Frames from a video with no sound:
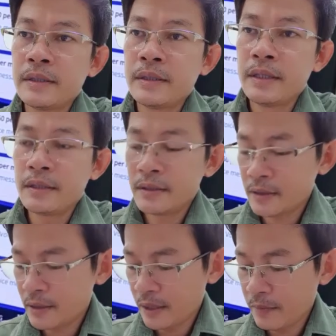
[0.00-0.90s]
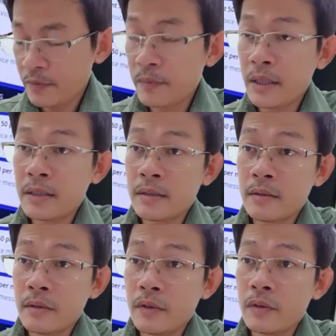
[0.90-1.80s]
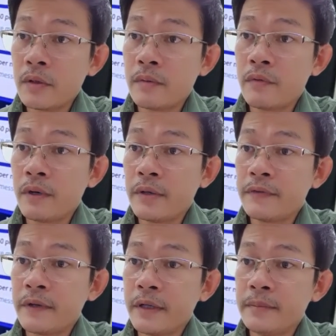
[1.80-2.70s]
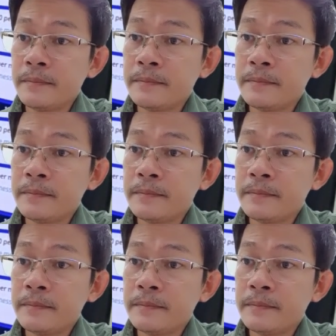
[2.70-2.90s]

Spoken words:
Okay, just type the passcode of the Wi-Fi.